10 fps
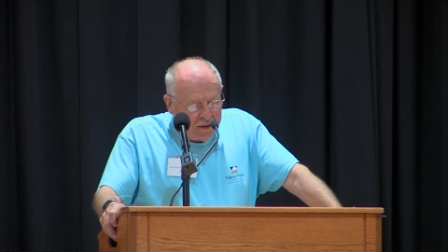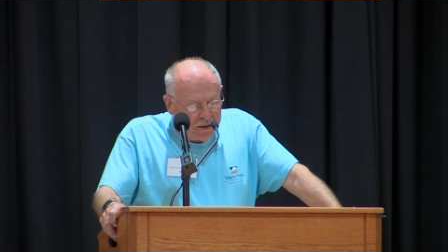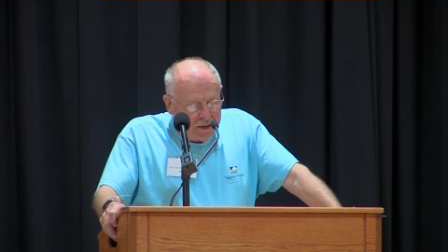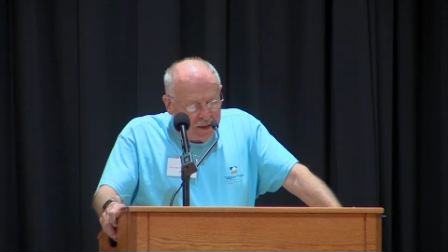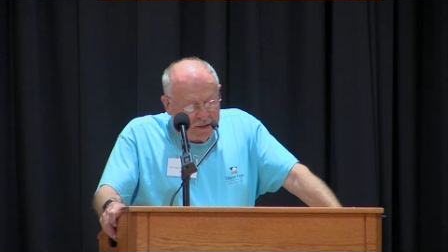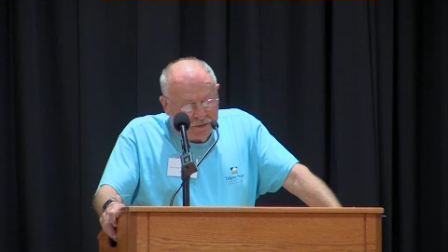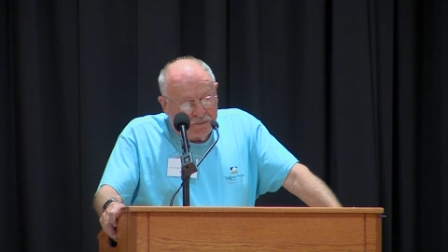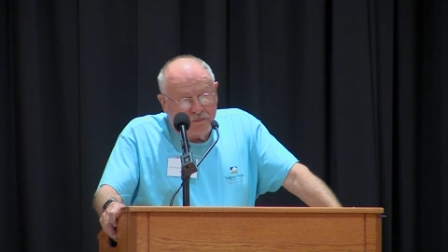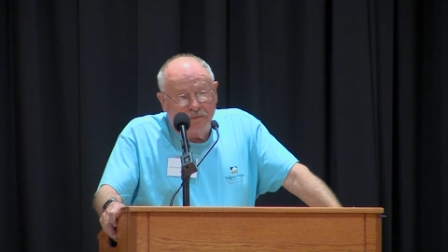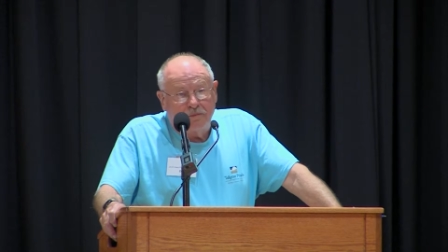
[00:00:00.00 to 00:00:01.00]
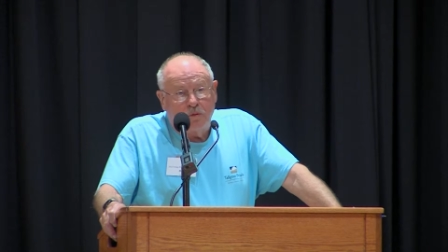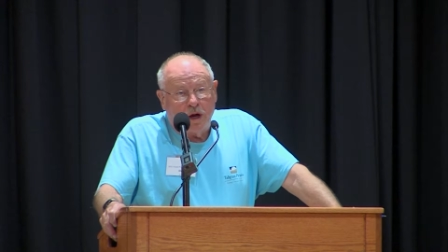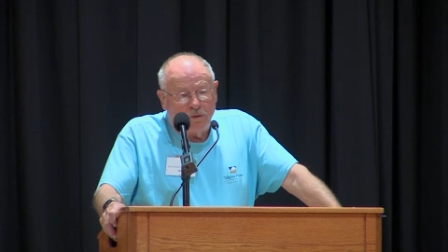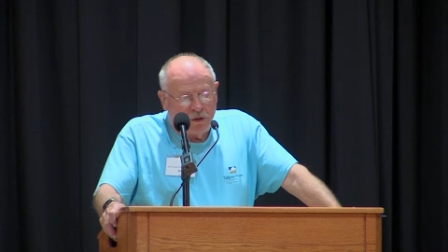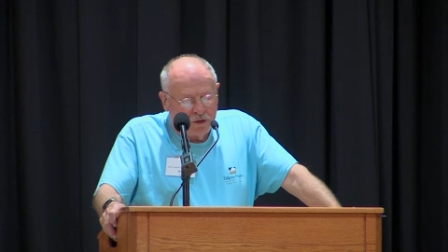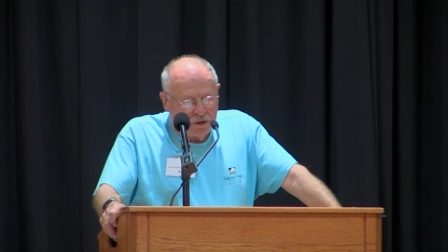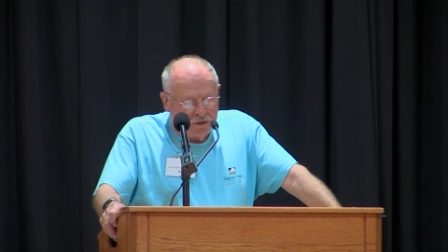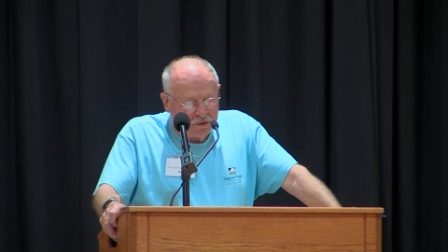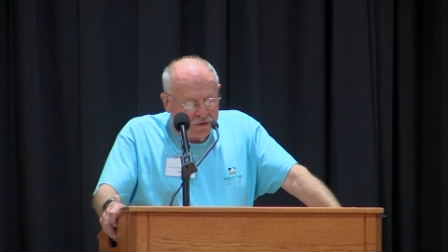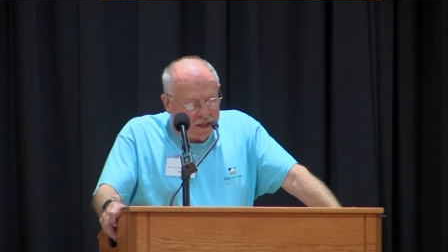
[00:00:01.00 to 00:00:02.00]
he's quite well
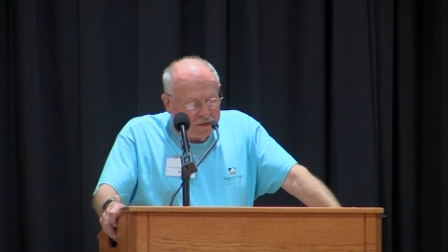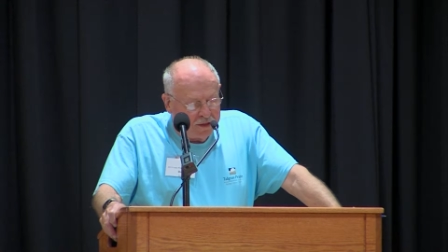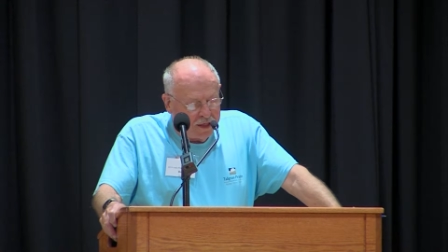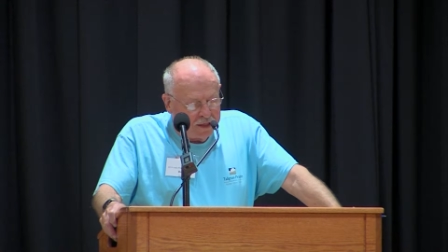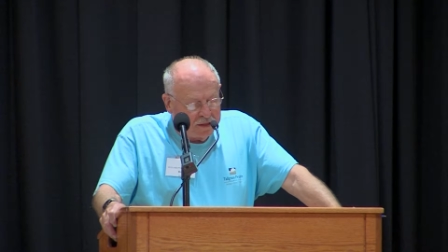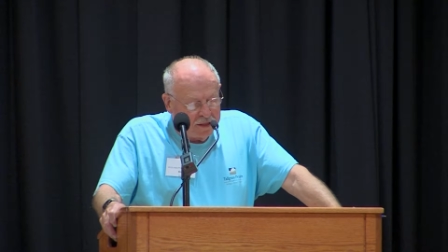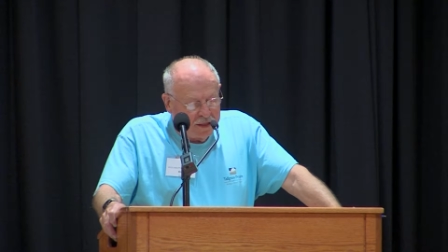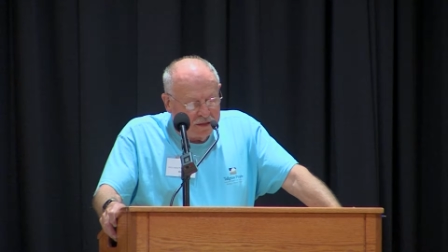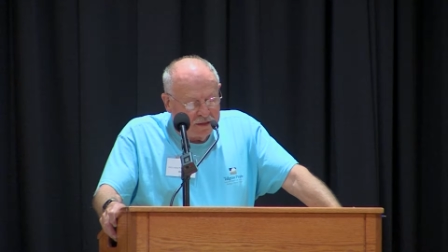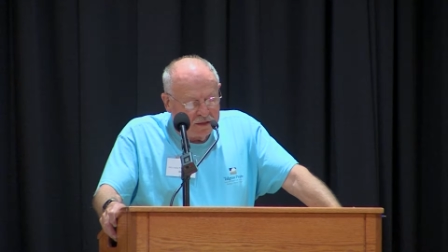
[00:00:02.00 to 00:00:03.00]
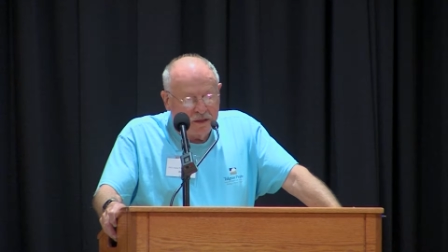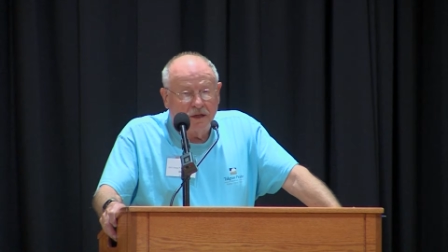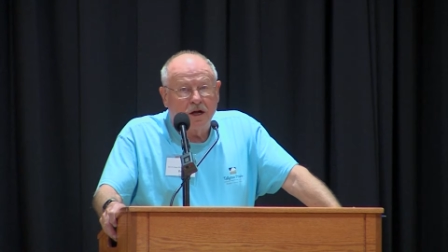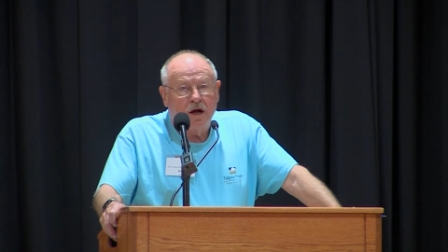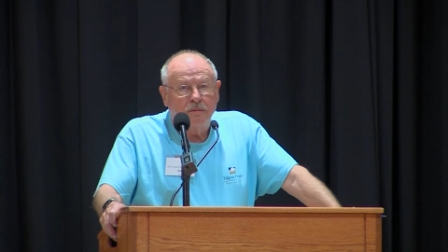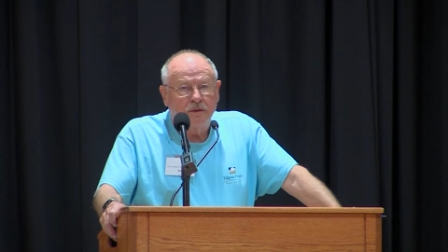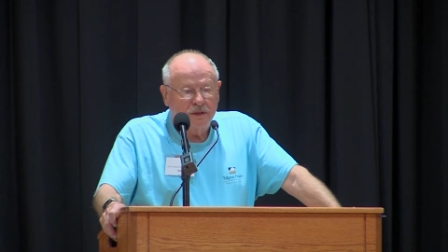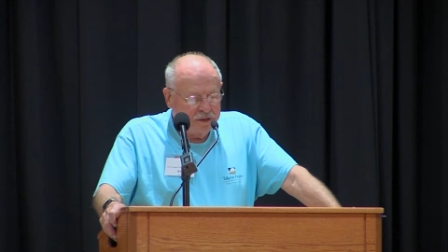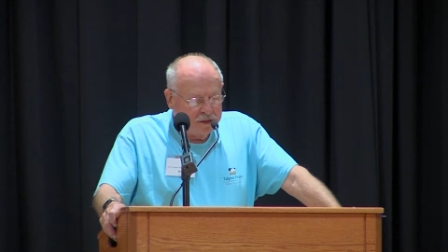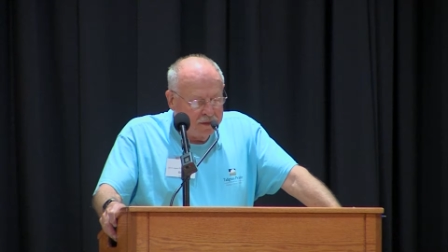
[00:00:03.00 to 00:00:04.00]
known throughout the United States as an
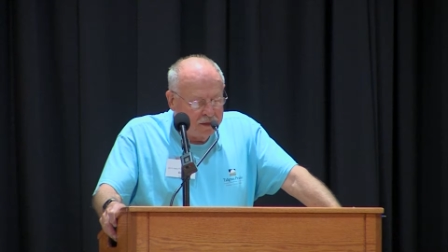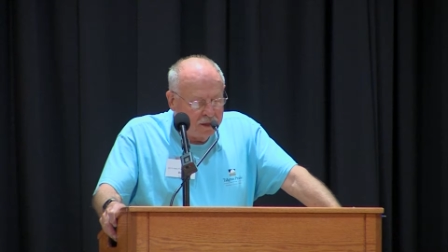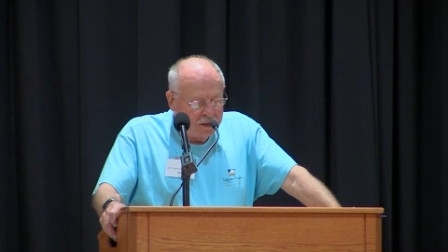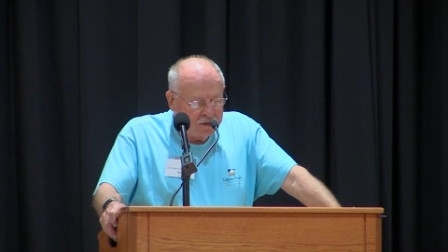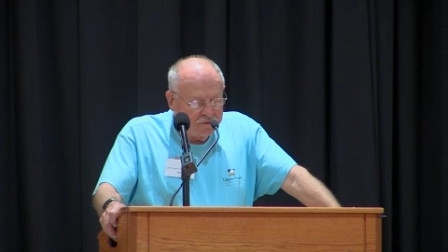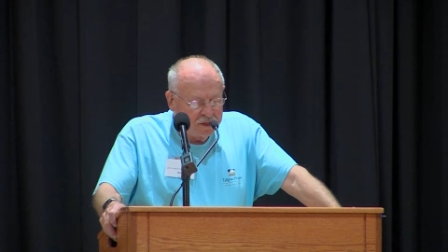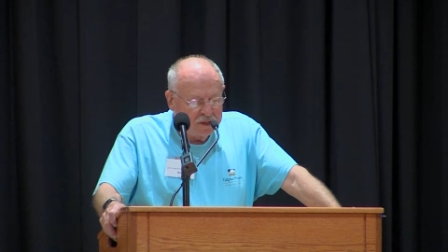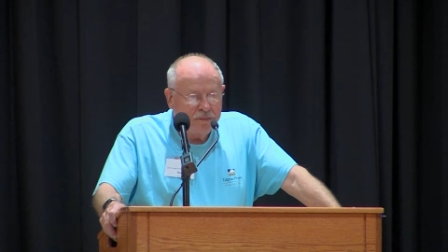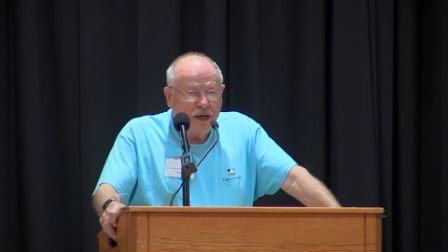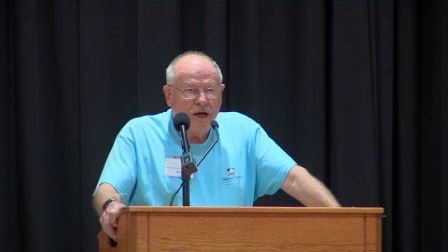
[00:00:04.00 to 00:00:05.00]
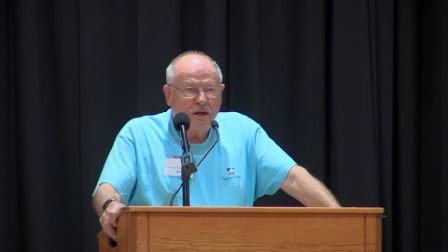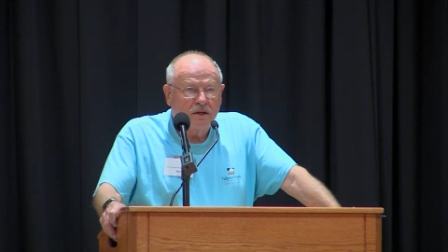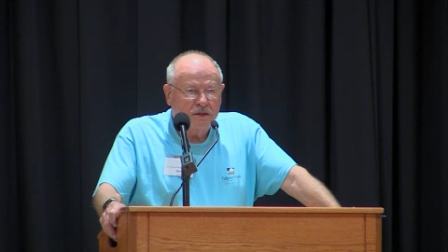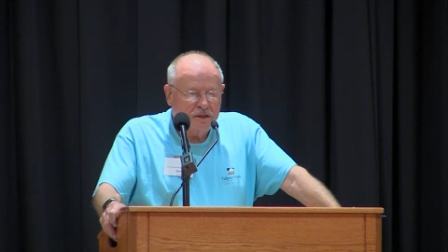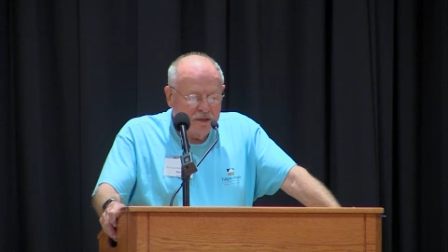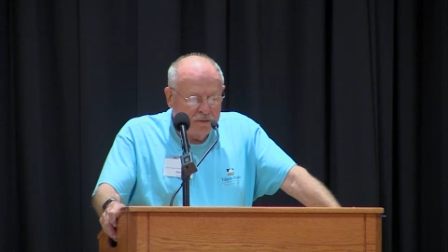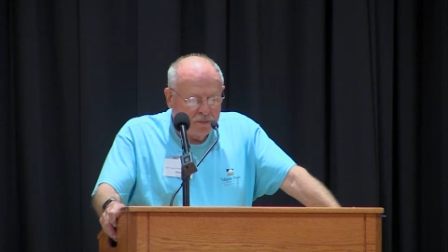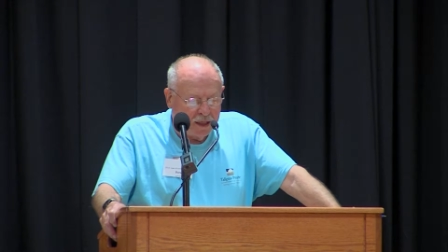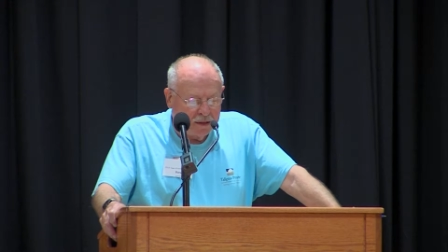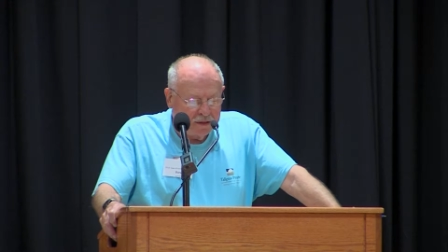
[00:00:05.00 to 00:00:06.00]
accomplished conservation biologist and a
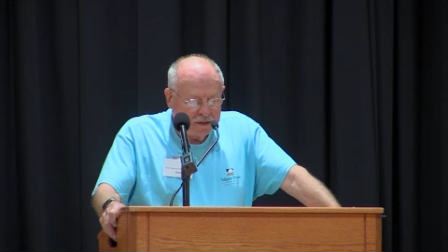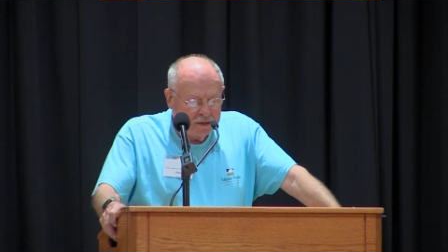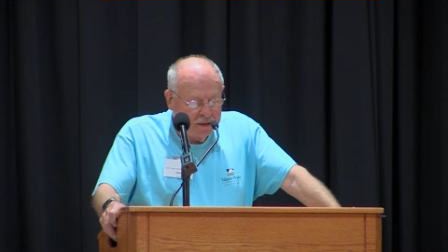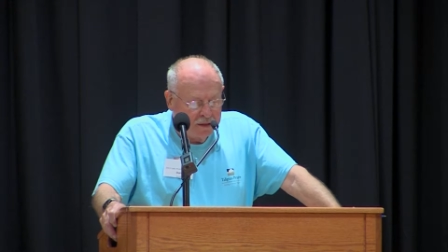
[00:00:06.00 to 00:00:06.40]
botanist.